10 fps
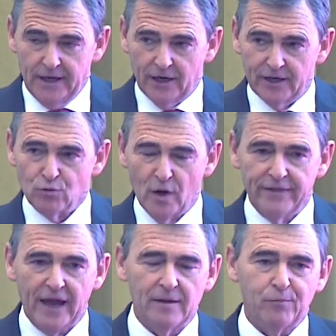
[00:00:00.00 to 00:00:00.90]
And I guess one of
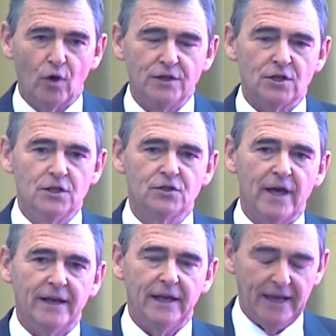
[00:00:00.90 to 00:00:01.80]
the other points is
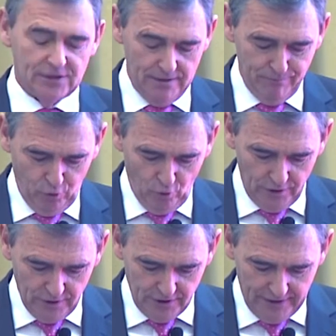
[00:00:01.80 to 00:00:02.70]
that as
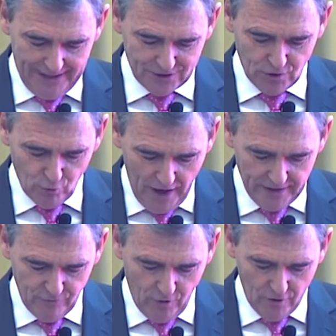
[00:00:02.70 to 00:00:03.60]
important as the rate
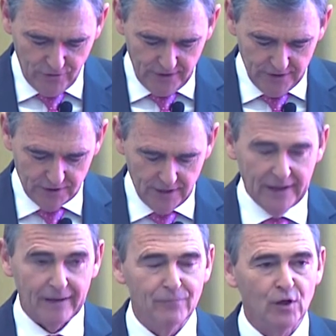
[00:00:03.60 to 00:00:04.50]
of growth is,
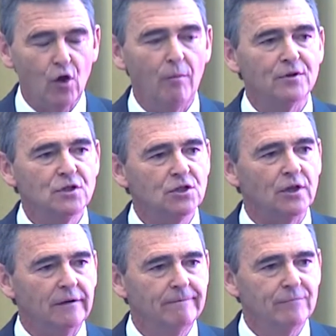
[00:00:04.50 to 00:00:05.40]
the
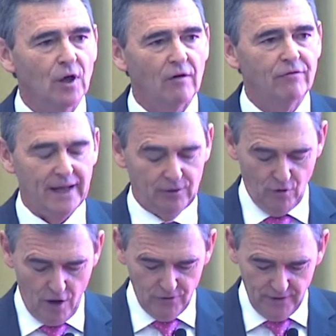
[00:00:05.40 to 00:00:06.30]
composition of that
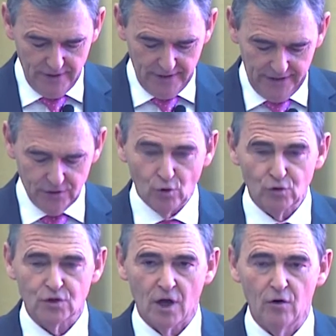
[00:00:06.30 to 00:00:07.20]
growth is
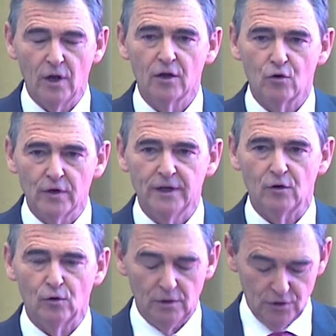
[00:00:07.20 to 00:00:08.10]
also
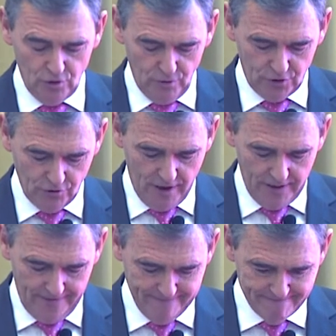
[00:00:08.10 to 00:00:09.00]
critical to Australia.